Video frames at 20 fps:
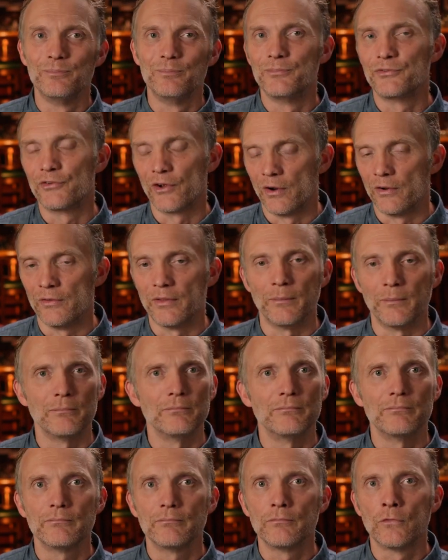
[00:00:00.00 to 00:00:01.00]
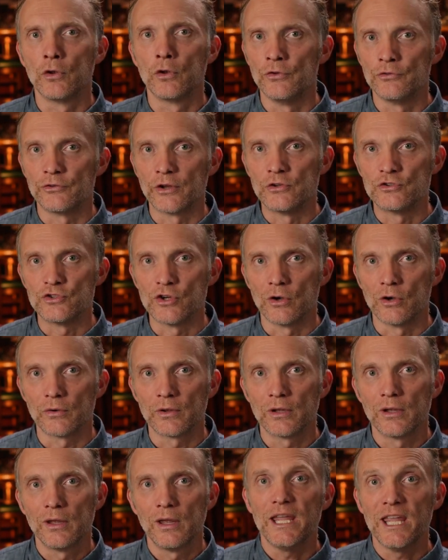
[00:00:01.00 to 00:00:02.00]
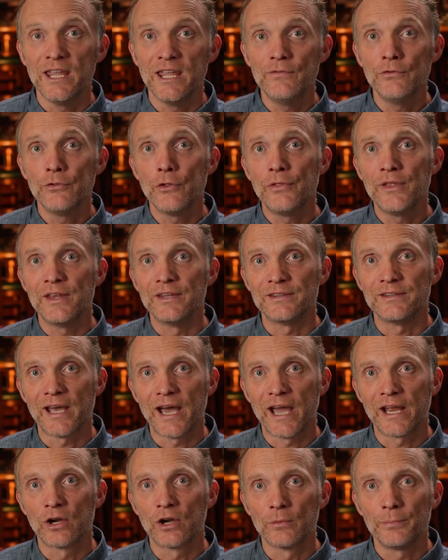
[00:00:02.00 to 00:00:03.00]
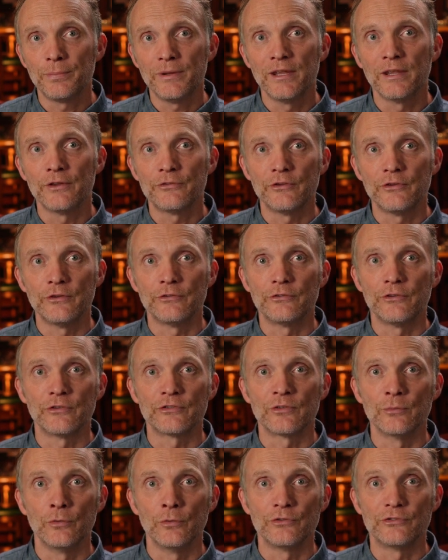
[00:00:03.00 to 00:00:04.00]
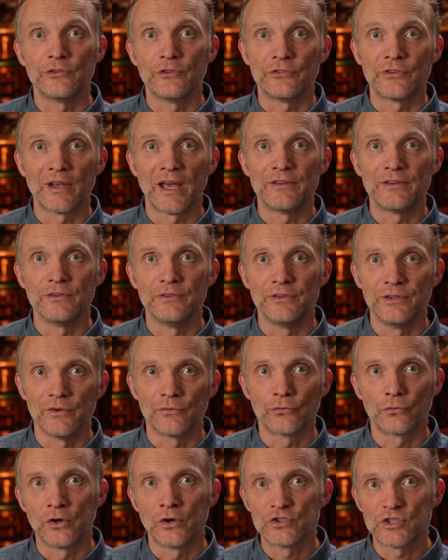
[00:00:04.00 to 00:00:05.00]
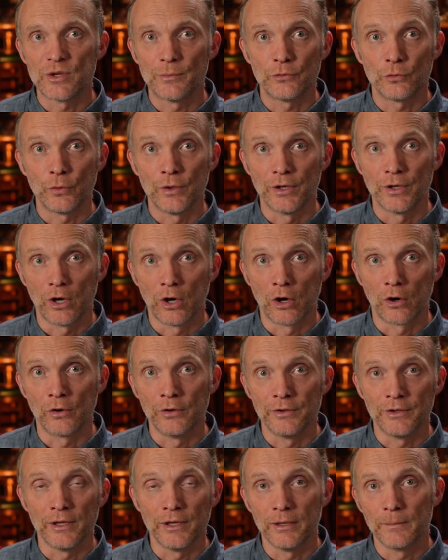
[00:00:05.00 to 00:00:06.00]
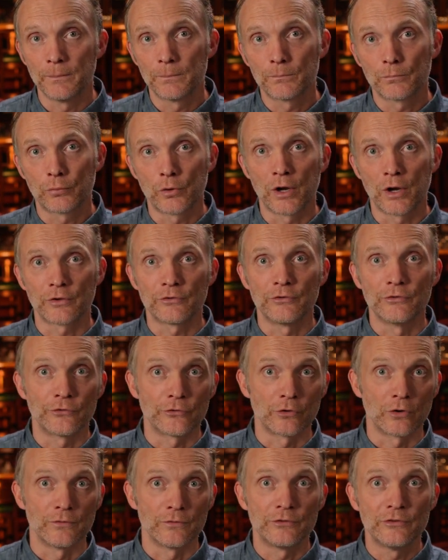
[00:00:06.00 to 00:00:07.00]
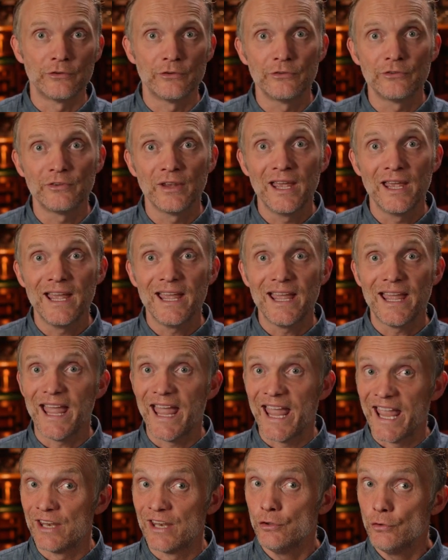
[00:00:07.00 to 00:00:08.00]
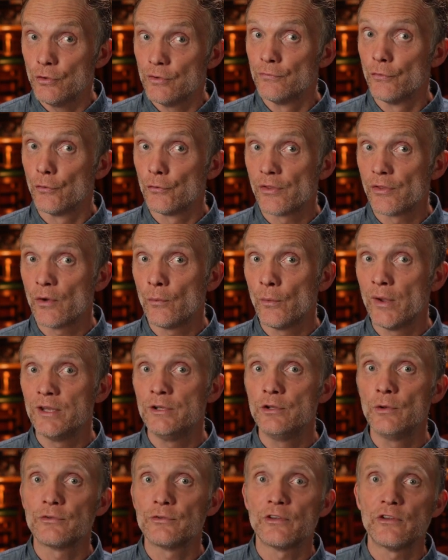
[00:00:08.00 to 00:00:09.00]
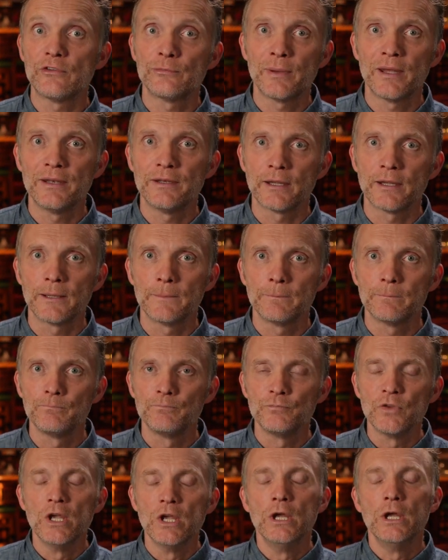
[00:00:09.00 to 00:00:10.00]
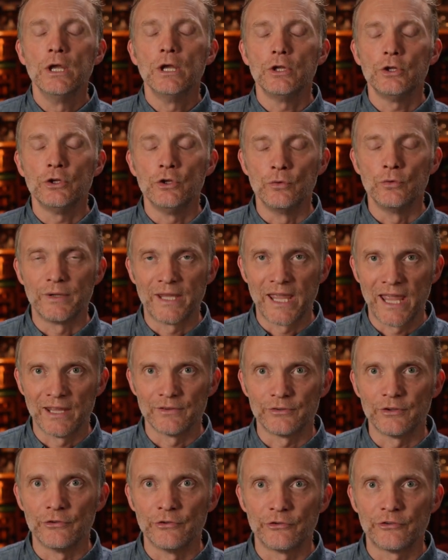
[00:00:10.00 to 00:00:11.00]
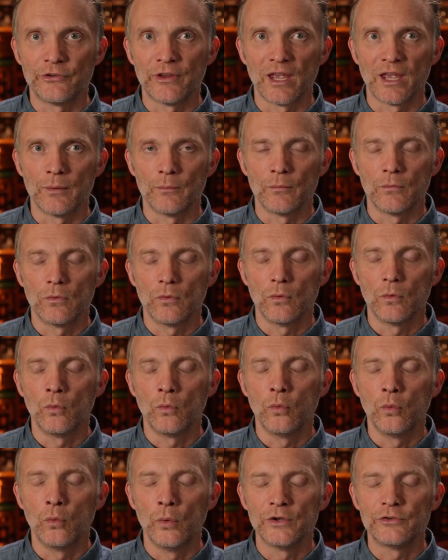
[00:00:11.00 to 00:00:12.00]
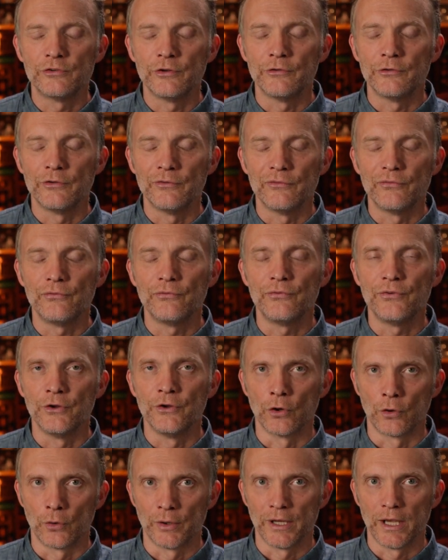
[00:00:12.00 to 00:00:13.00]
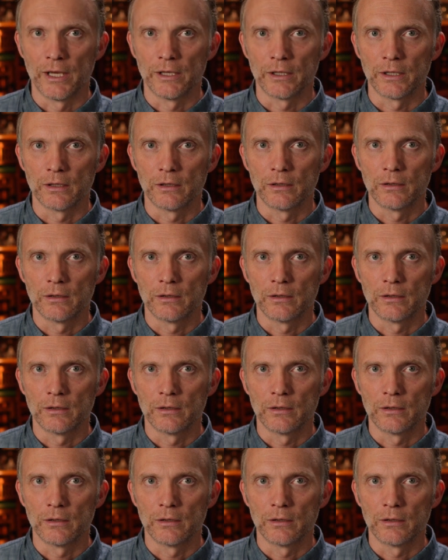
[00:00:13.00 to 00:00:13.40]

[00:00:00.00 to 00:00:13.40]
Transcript: Sorry, that little inside joke. Even though the entire PSC system was designed to differentiate between R&D, products, and services, and you can filter that way in USA spending, you can't in SAM, which is infuriating.